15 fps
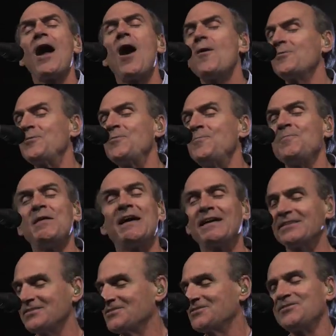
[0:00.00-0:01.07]
round in
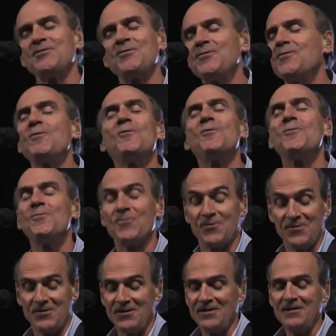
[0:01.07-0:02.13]
Mexico.
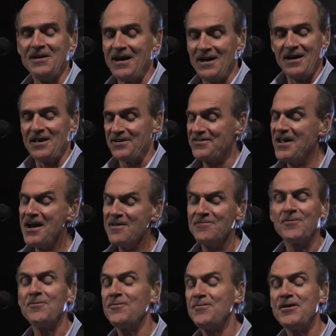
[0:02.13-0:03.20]
I've
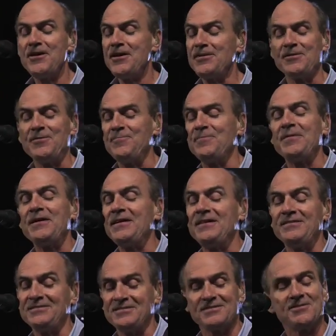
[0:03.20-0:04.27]
never really
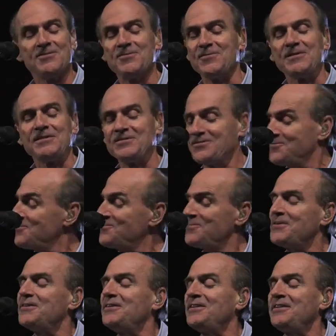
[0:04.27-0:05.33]
been, so I don't
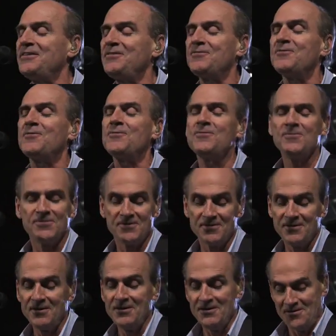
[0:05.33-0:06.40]
really know.
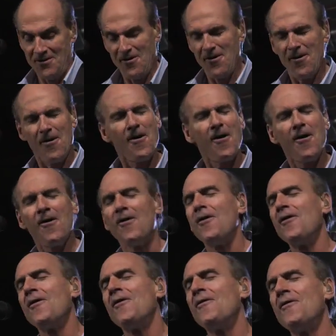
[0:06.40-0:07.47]

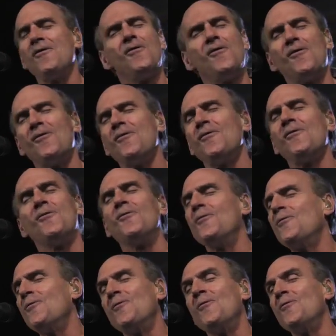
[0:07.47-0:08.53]

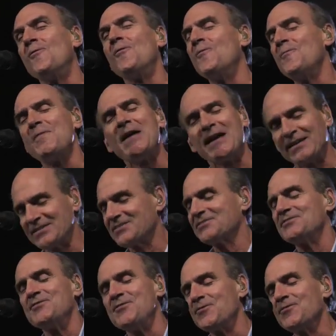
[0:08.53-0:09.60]
Oh,
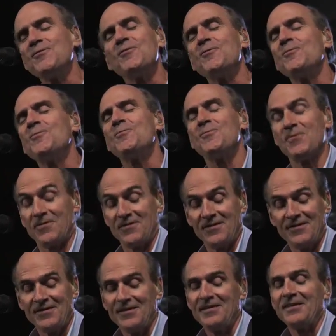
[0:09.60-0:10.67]
Mexico.
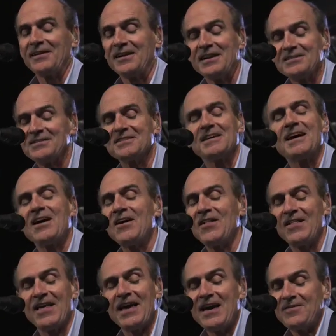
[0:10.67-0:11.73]
Guess I'll
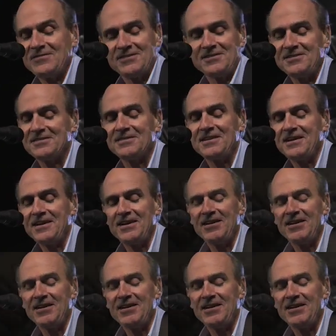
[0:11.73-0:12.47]
have to say,